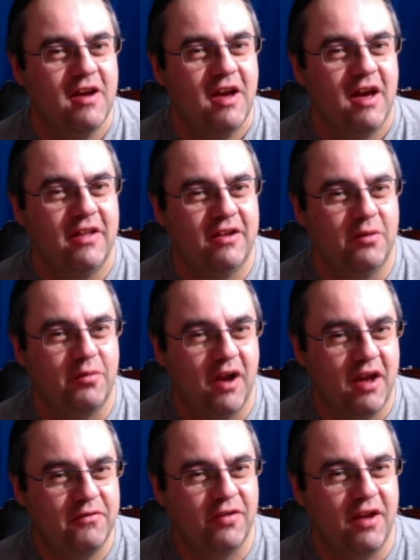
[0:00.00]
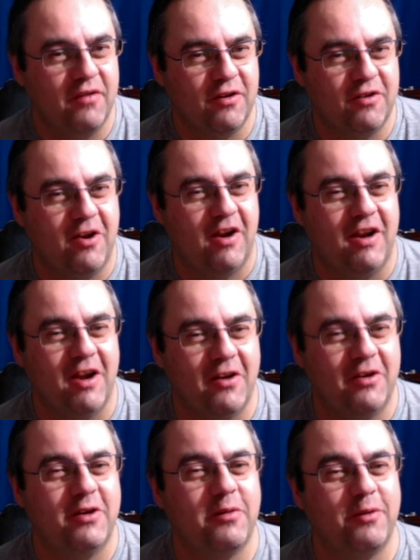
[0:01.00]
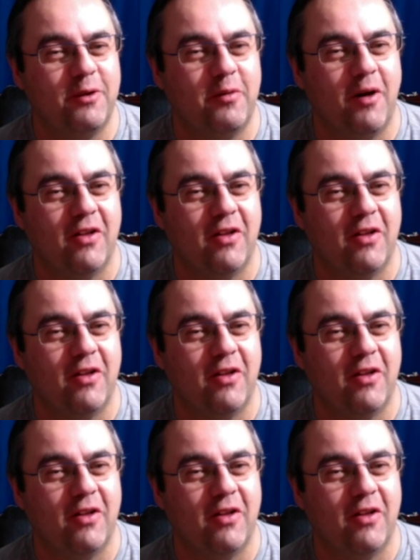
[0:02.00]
and then a bread flavored Dorito, you could put them all